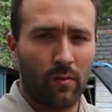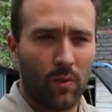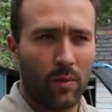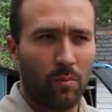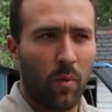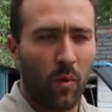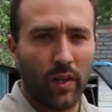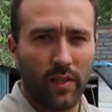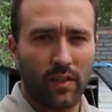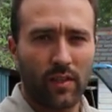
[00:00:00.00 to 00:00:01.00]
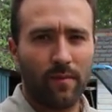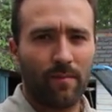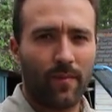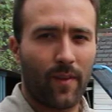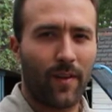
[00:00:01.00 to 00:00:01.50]
one point
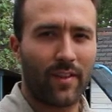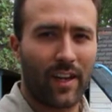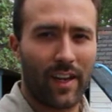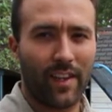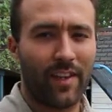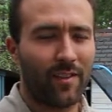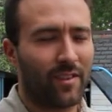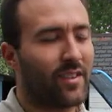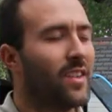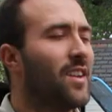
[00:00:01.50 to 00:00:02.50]
on the high heels.